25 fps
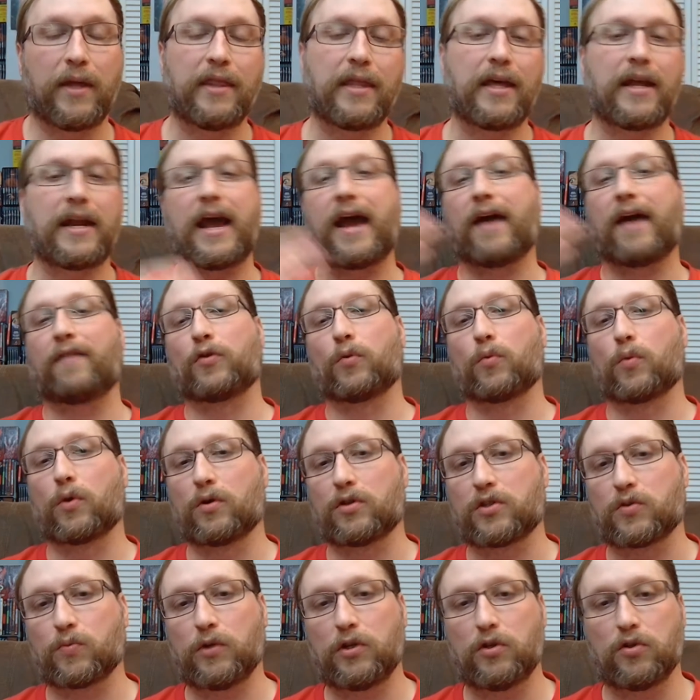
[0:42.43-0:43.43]
And then
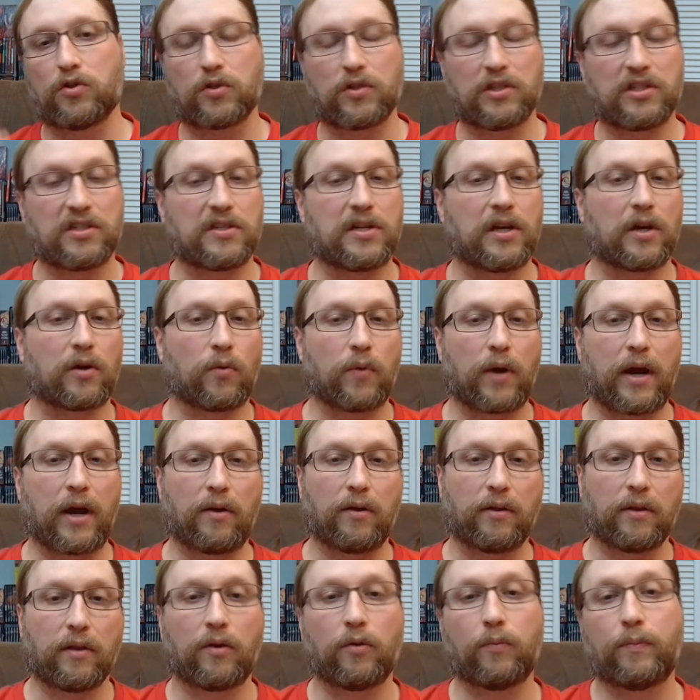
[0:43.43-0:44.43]
afterwards, we usually stick
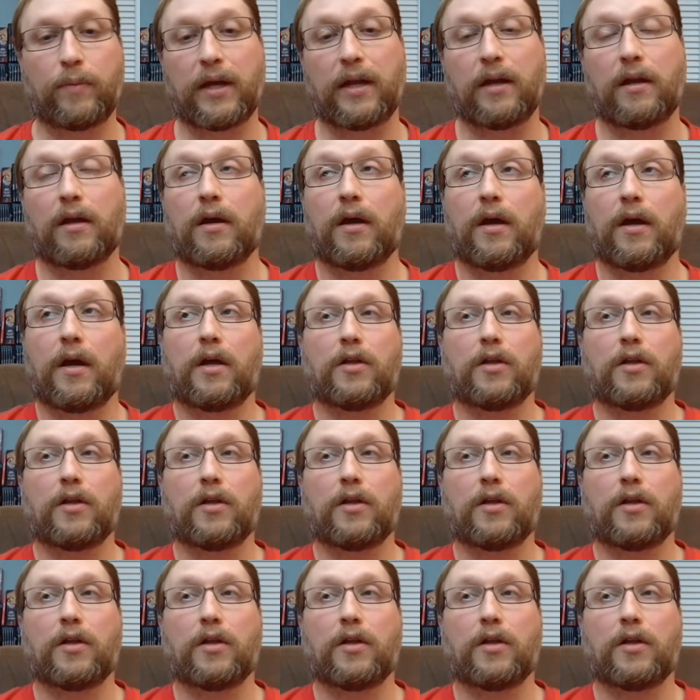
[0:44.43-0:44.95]
around a little bit